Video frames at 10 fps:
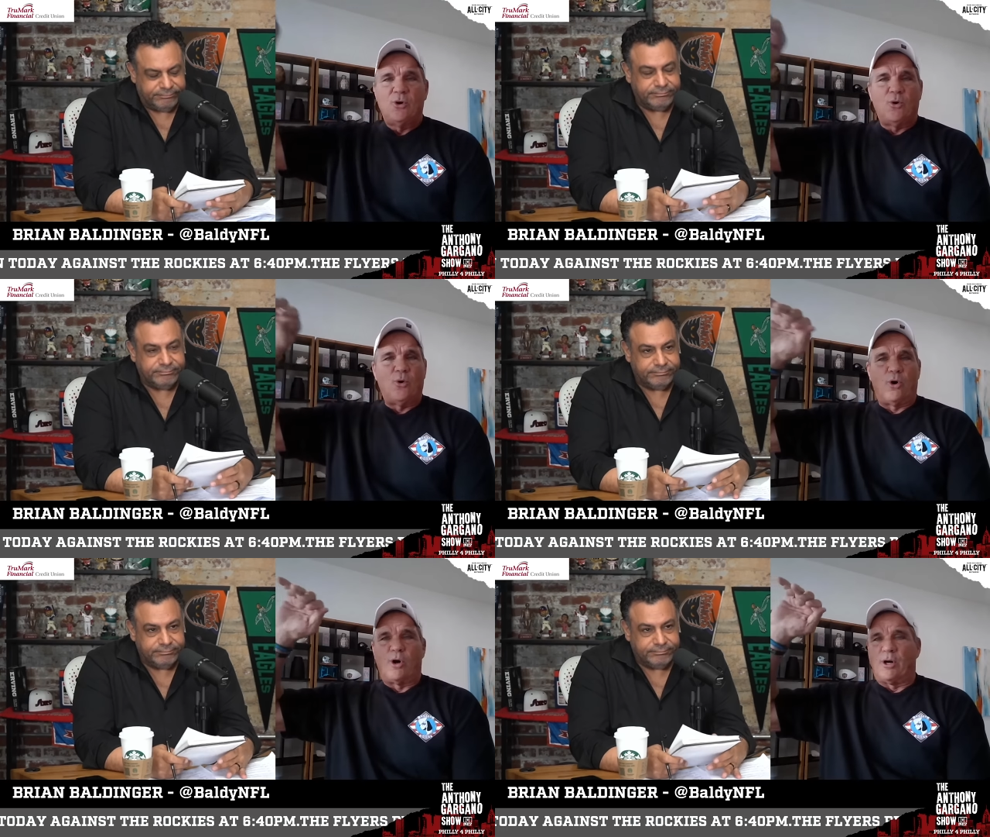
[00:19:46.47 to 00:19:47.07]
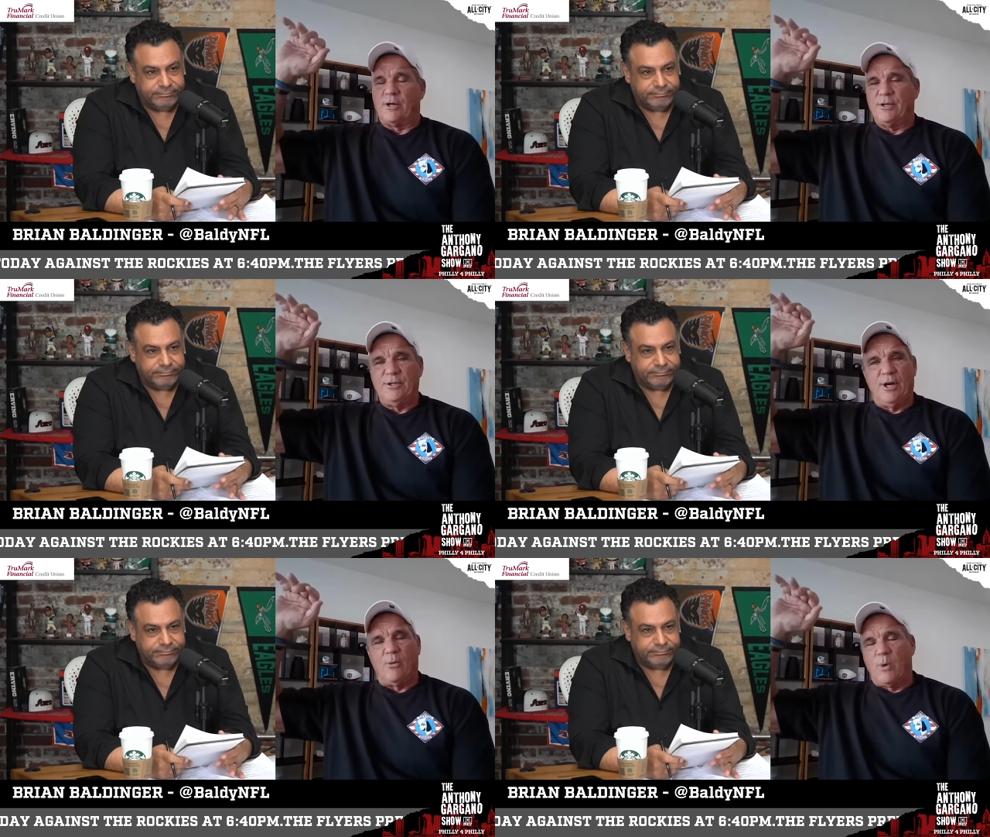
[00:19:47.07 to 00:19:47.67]
Speaker 1: or,
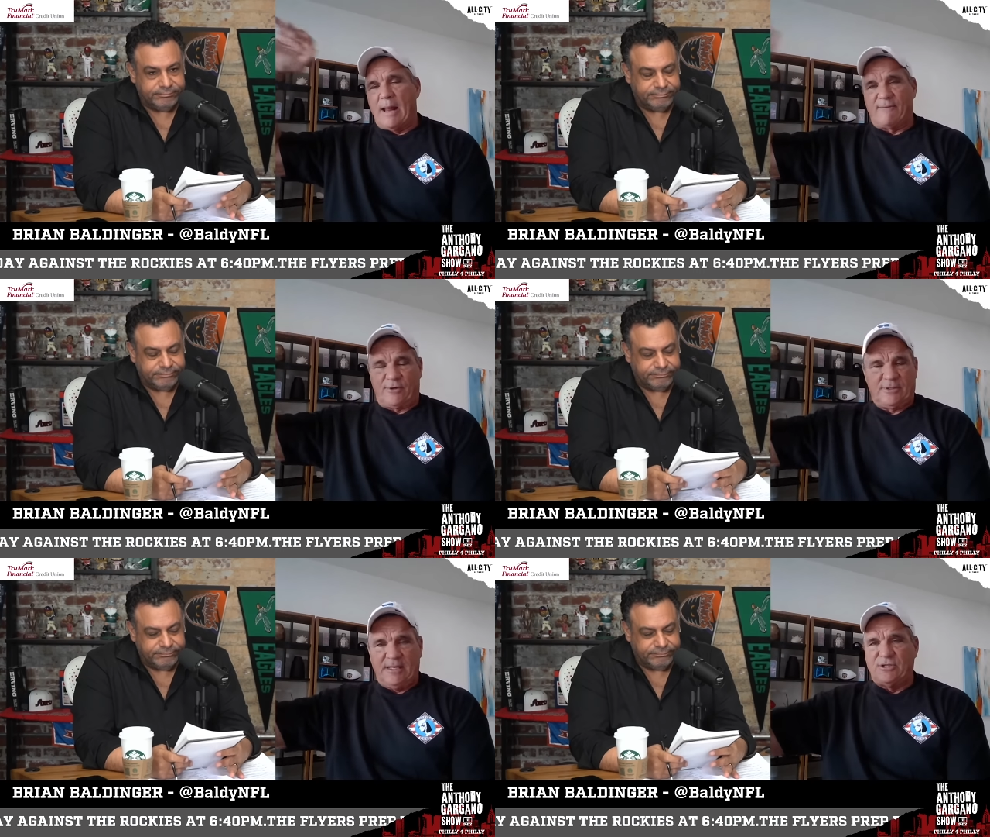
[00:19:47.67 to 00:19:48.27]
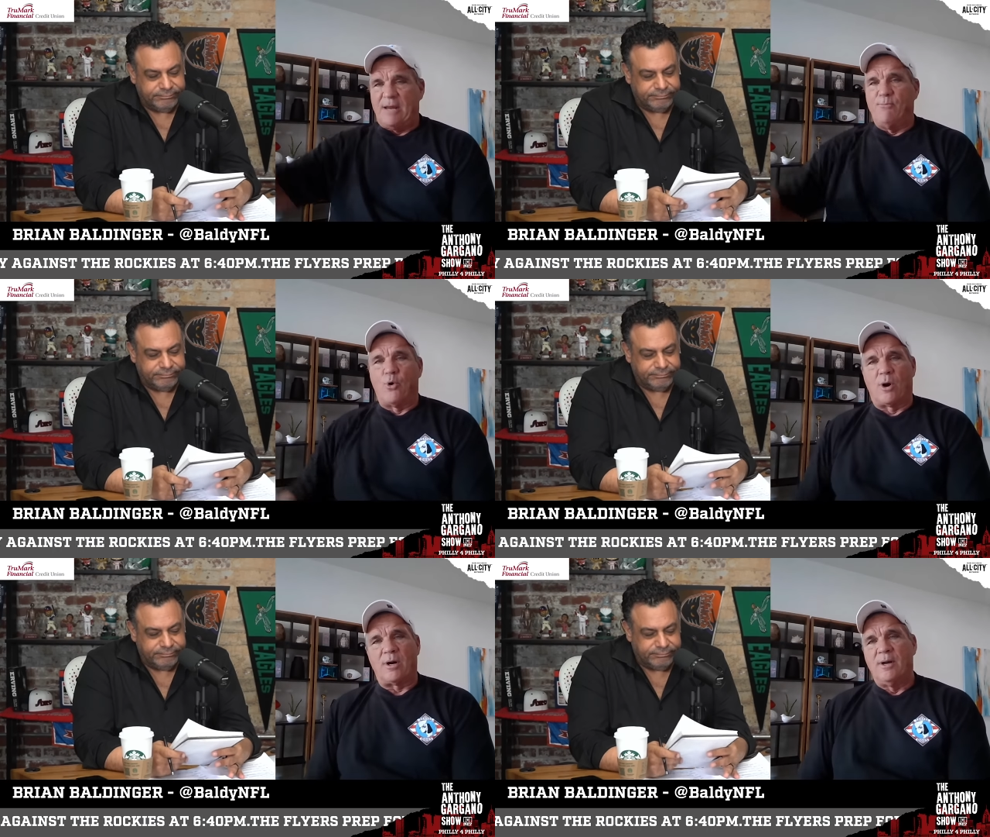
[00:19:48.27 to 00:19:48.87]
you know, whatever, DJ
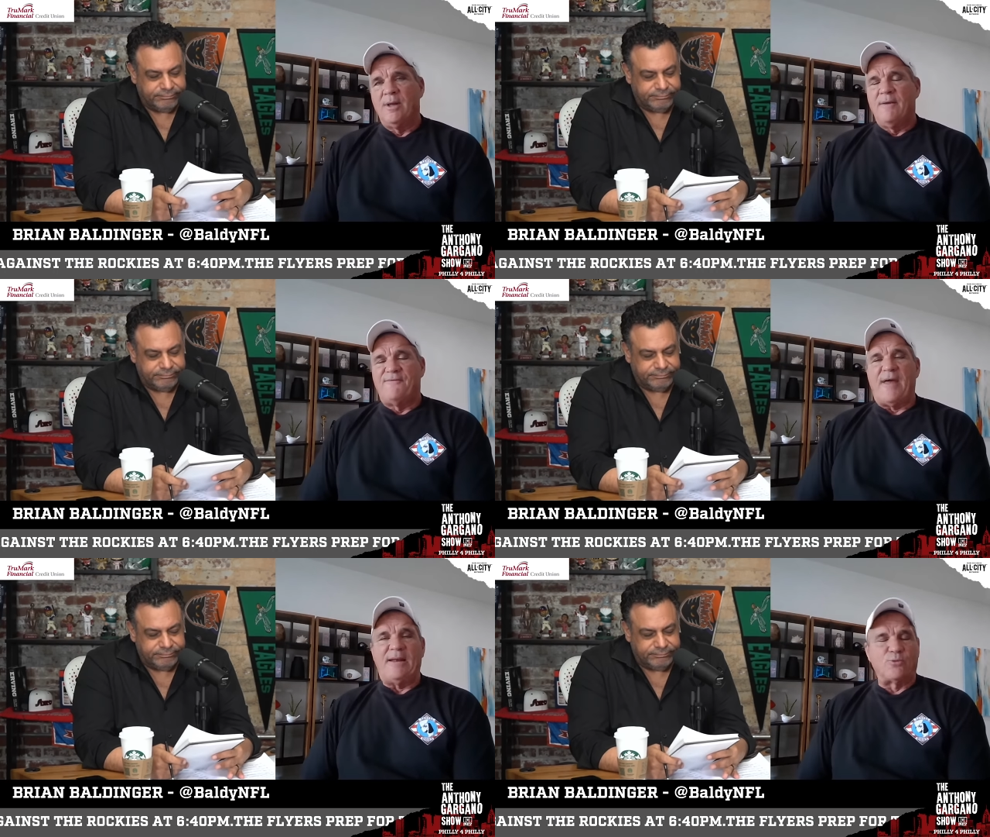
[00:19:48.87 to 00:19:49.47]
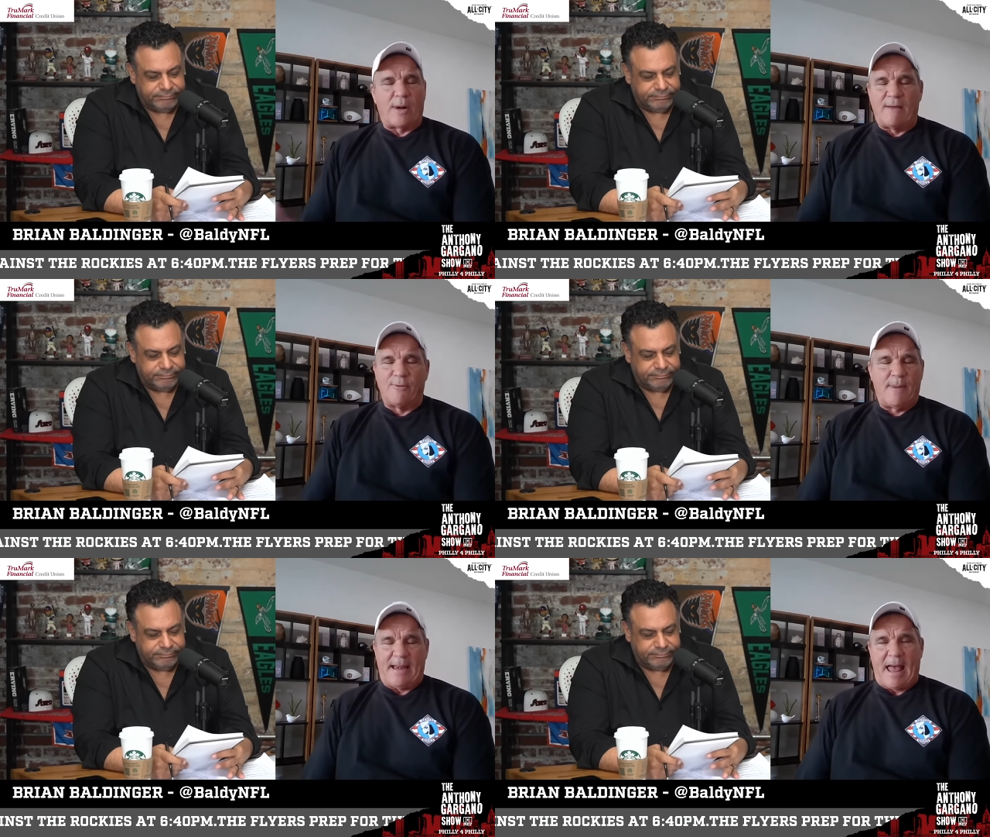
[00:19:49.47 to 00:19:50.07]
Moore fades, whatever
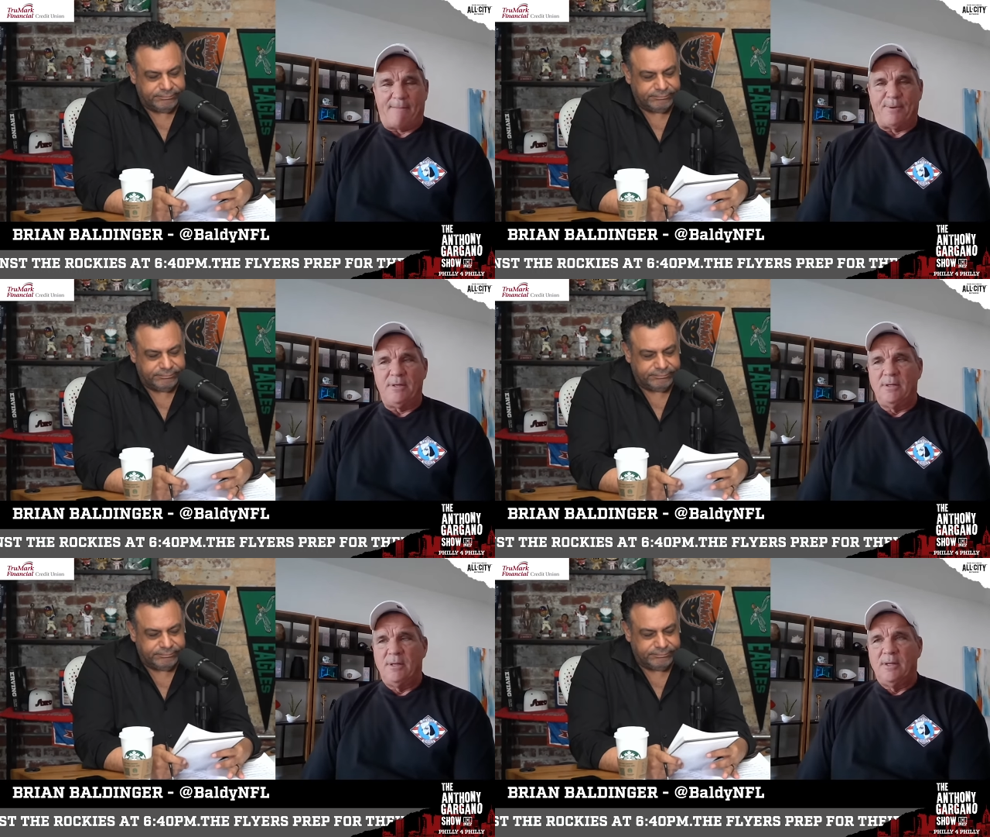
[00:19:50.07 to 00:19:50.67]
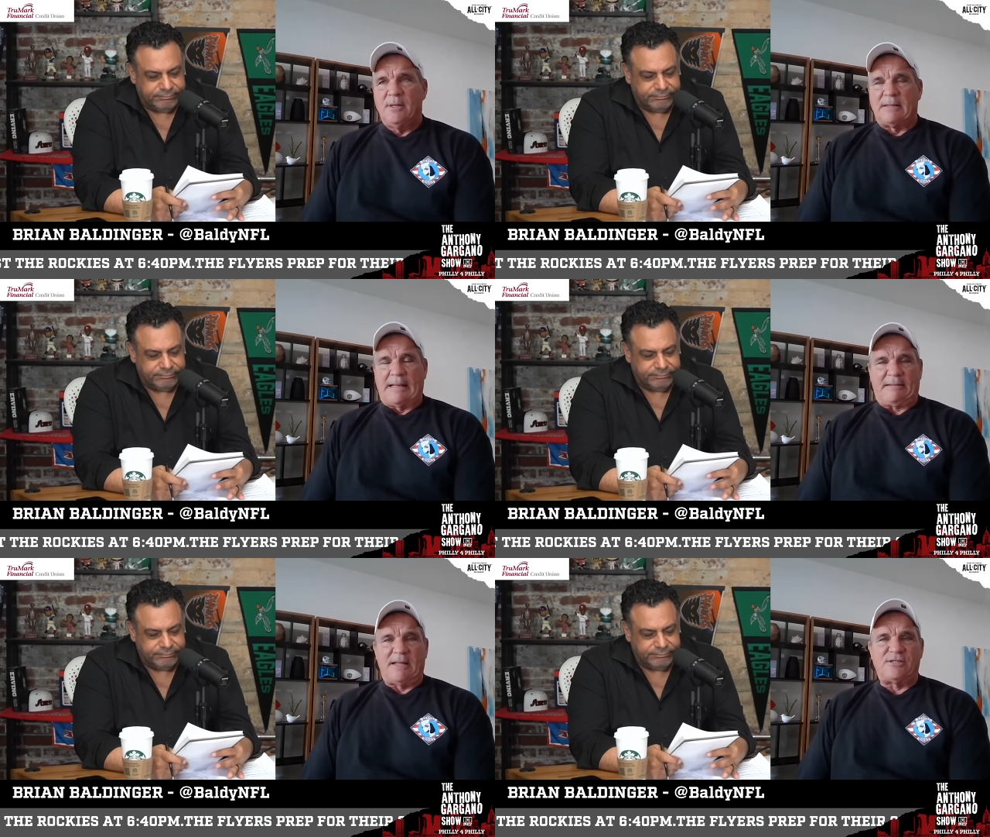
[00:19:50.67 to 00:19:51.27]
might happen
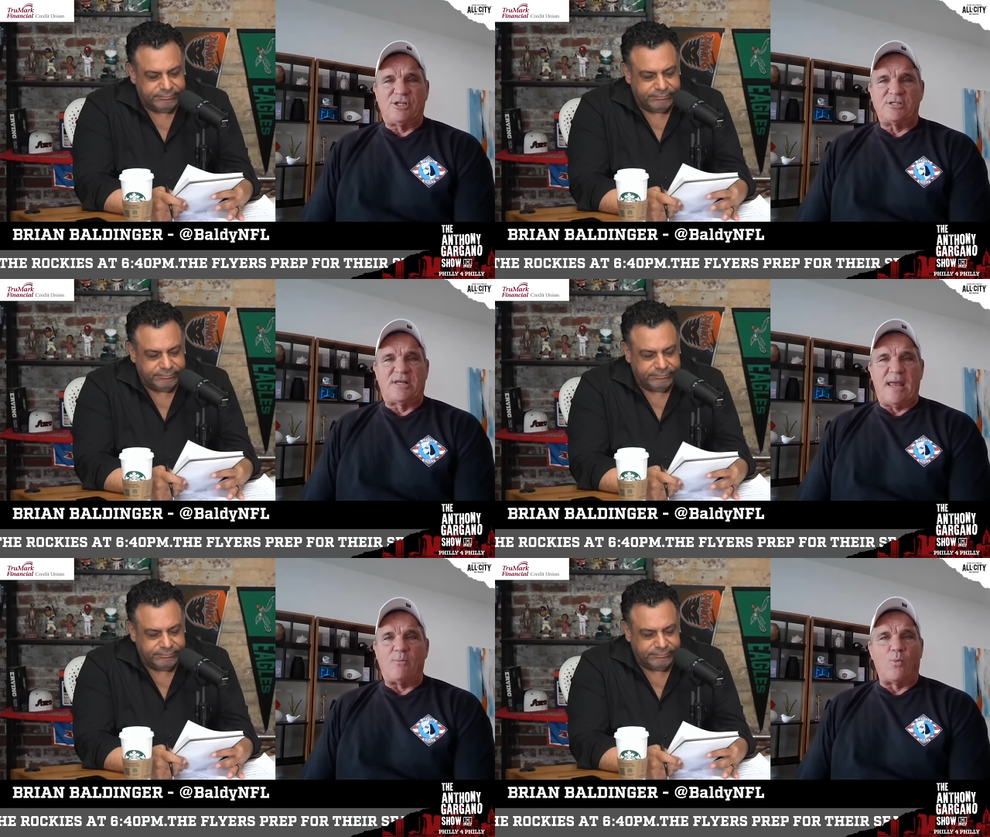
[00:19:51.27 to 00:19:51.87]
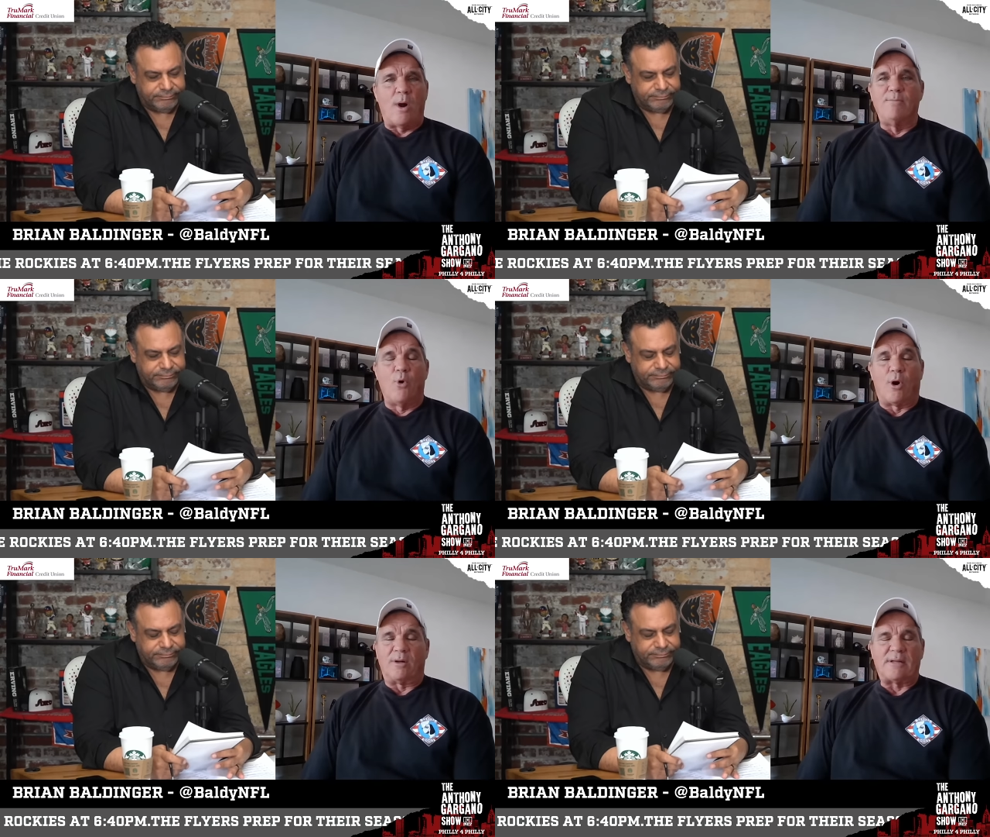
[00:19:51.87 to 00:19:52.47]
like, let's just get one more.